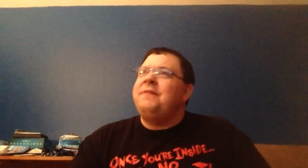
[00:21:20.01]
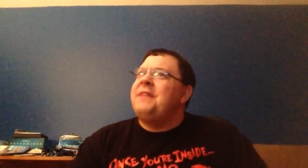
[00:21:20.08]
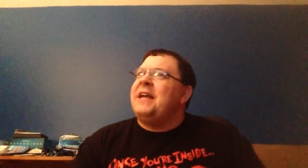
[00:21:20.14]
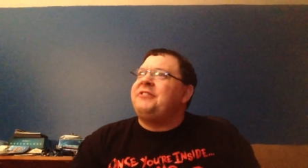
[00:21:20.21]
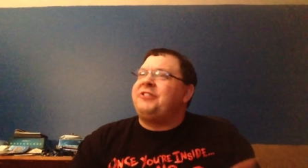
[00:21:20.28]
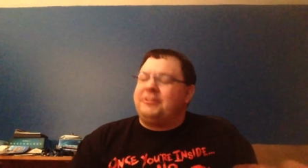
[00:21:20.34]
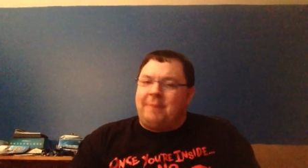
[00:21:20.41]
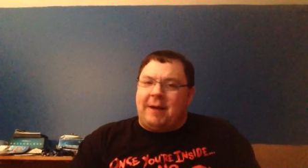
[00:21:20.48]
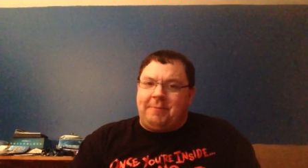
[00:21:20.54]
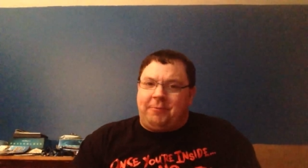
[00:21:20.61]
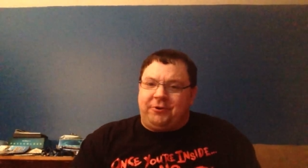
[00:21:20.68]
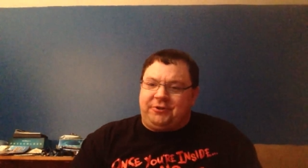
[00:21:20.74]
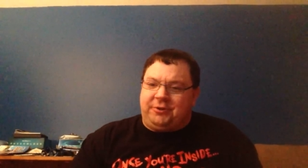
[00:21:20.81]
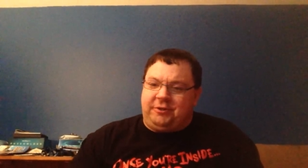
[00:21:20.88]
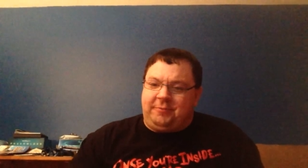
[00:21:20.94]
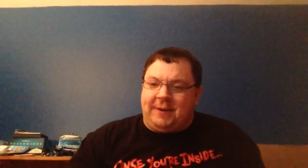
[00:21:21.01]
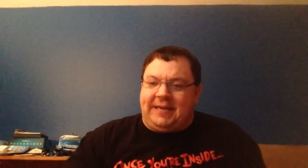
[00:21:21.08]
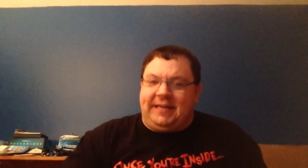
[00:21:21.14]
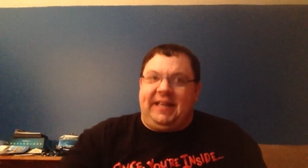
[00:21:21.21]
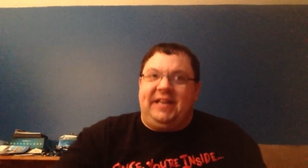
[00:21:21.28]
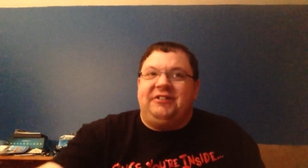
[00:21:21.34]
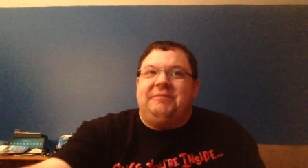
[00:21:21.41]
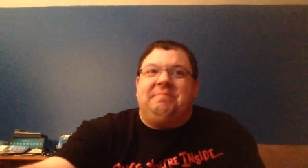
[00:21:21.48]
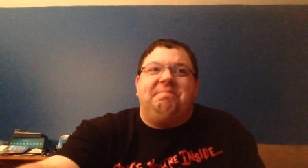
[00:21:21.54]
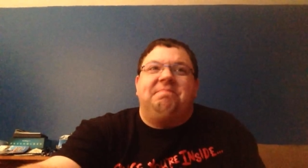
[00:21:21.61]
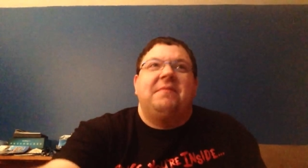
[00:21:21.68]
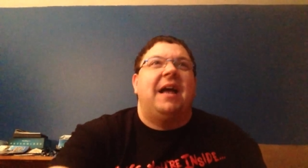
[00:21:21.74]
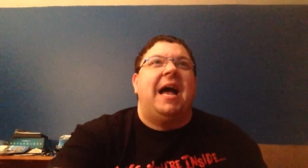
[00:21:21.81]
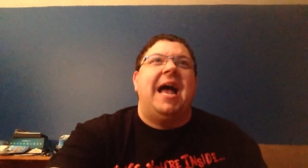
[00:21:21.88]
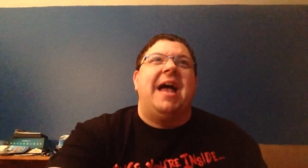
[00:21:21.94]
That's just my personal speculation.
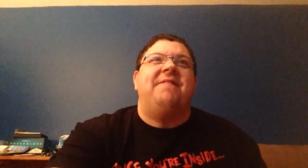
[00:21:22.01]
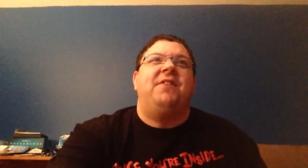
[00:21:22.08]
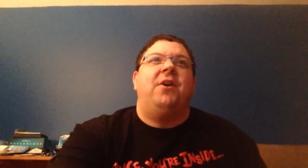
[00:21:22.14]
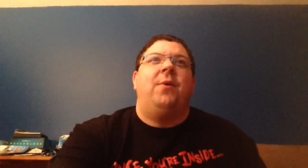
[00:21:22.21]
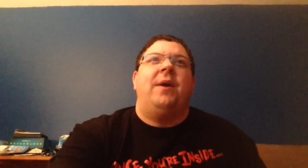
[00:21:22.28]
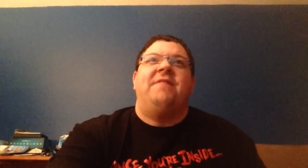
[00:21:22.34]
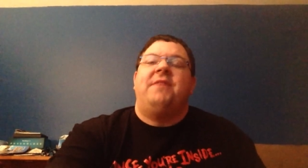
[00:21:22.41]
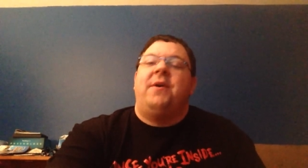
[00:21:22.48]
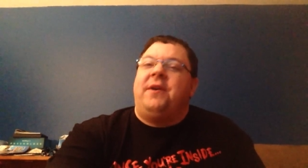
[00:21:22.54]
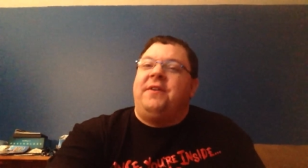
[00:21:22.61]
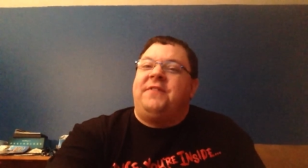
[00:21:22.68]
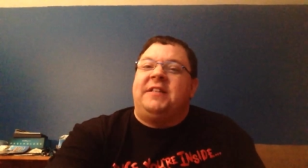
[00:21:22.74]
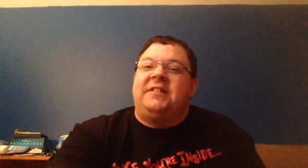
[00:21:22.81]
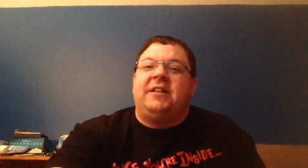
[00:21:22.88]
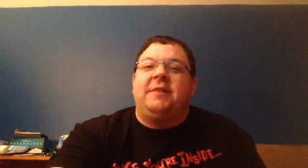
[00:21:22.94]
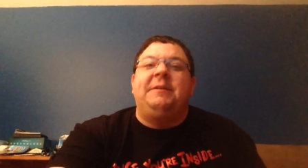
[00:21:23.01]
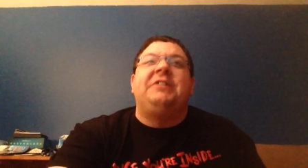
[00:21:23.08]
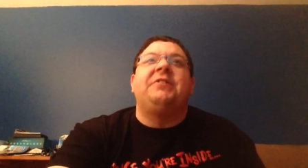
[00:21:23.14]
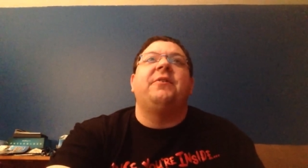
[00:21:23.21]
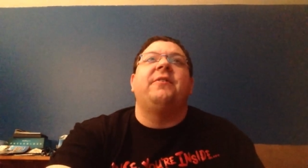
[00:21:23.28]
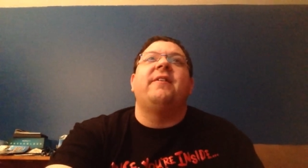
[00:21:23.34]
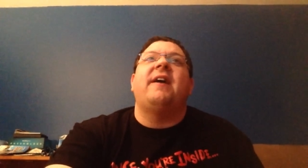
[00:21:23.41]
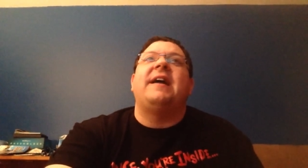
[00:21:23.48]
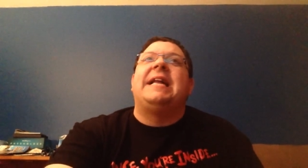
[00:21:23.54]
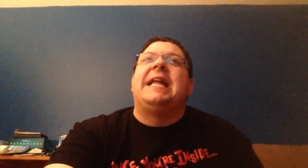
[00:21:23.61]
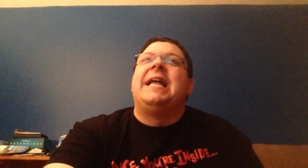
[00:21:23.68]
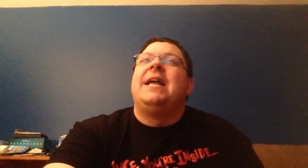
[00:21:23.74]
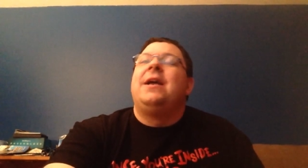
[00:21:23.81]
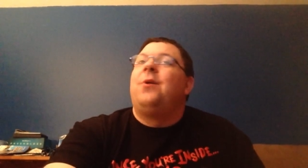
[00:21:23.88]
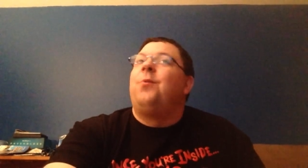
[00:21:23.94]
I have no way of knowing if that's going to be true or not.
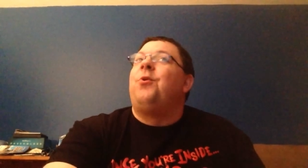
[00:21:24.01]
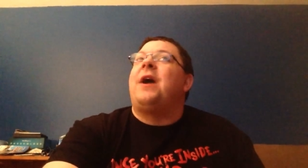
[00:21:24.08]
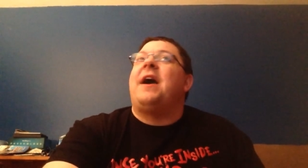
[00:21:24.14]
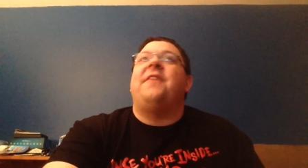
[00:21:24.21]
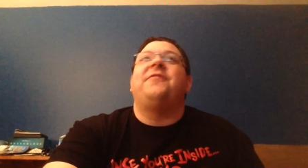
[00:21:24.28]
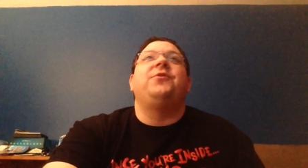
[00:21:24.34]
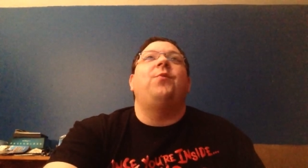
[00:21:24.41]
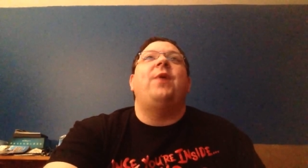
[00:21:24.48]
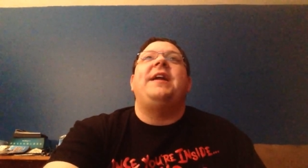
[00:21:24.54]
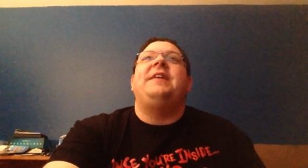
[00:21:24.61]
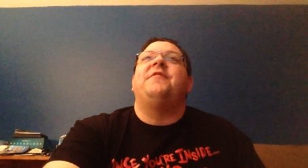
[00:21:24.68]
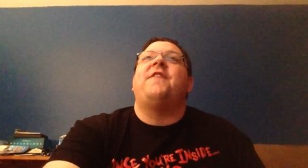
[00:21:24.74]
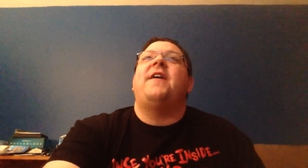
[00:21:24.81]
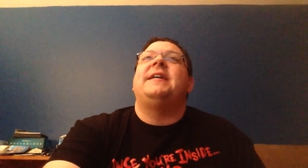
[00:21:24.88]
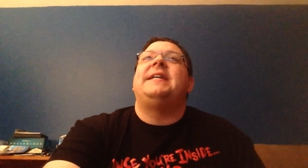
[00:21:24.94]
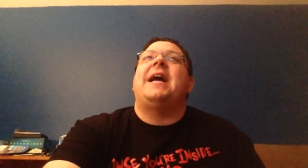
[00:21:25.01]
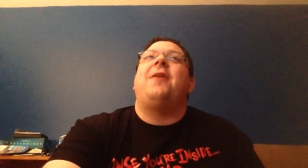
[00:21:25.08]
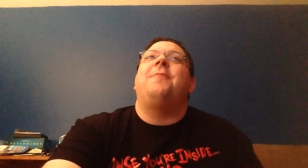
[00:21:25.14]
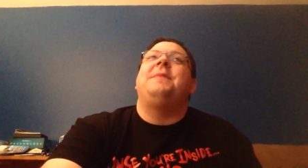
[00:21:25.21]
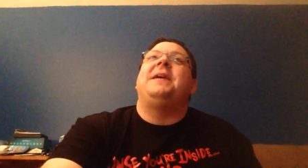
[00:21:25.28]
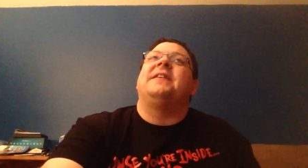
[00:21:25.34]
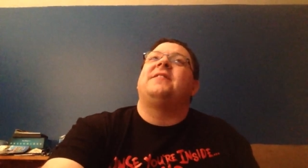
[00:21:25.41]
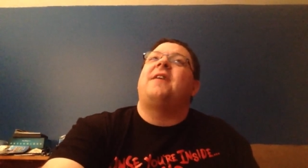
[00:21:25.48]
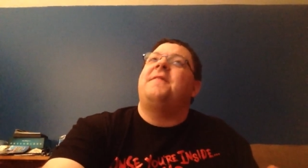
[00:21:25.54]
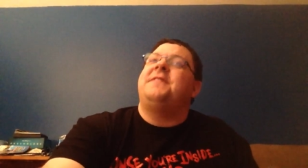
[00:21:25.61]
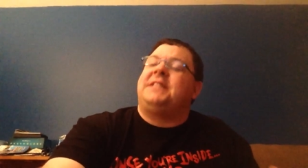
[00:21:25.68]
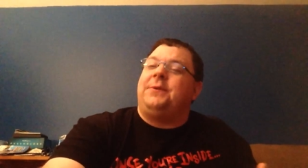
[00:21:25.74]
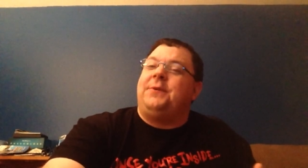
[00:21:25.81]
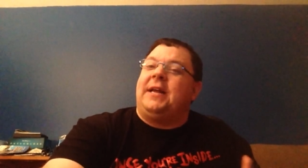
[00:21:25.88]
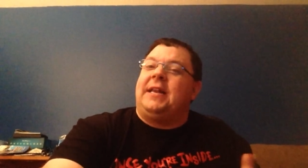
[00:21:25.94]
We'll have to wait and find out because
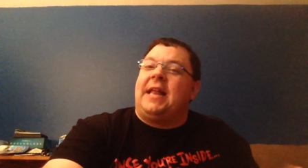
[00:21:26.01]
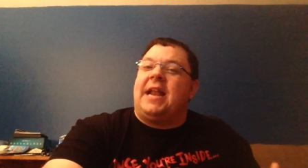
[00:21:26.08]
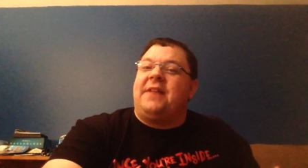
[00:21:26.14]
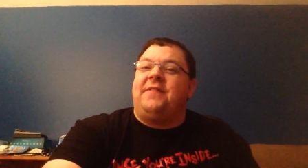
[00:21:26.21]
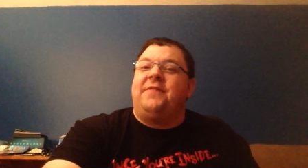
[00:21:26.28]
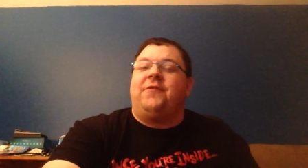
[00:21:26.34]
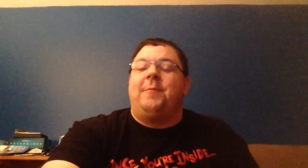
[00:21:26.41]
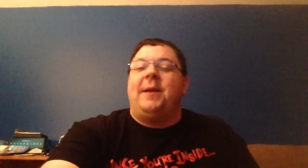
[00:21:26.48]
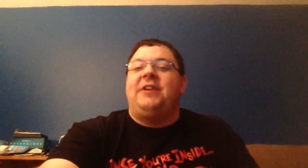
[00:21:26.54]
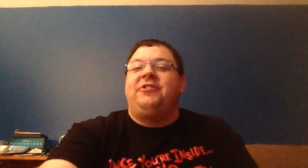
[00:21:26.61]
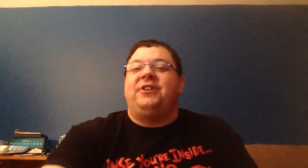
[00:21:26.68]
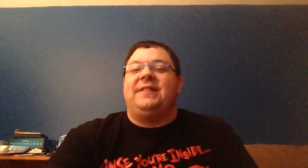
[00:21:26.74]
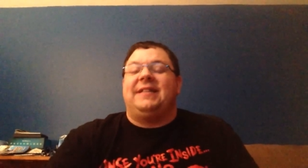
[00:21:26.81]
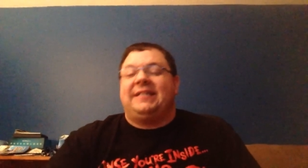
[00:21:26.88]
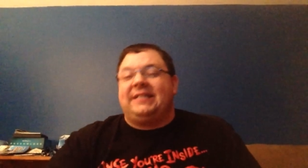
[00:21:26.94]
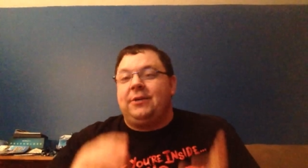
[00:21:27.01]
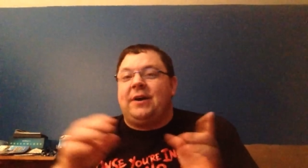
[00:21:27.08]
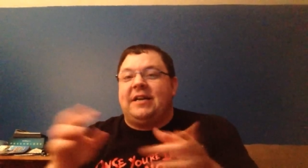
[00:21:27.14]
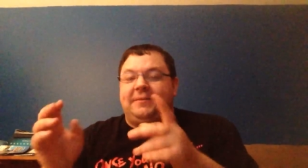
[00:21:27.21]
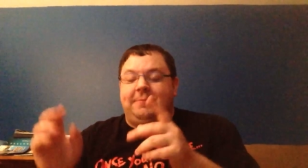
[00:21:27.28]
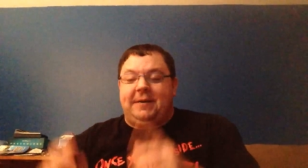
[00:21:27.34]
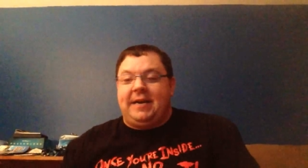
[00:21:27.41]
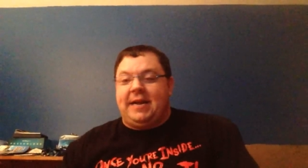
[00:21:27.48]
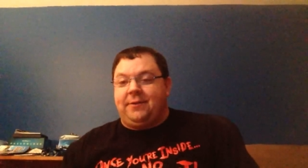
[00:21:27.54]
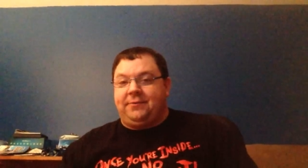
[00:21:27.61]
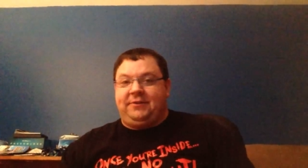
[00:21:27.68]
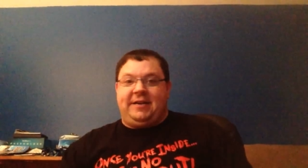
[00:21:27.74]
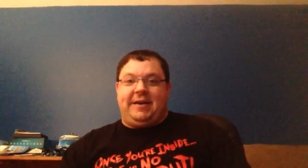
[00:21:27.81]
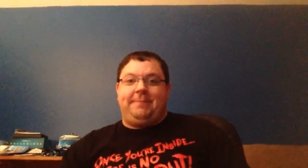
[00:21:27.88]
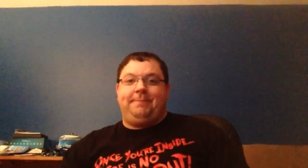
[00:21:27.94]
obviously we got a lot of information that still hasn't been
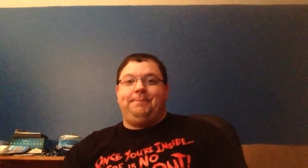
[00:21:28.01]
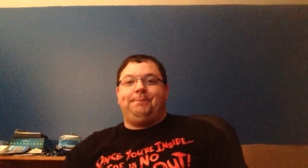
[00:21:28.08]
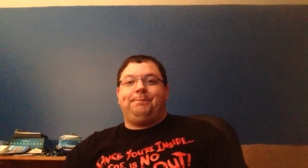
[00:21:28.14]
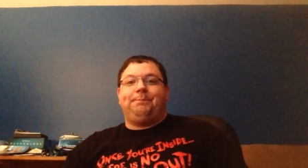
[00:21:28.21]
announced yet.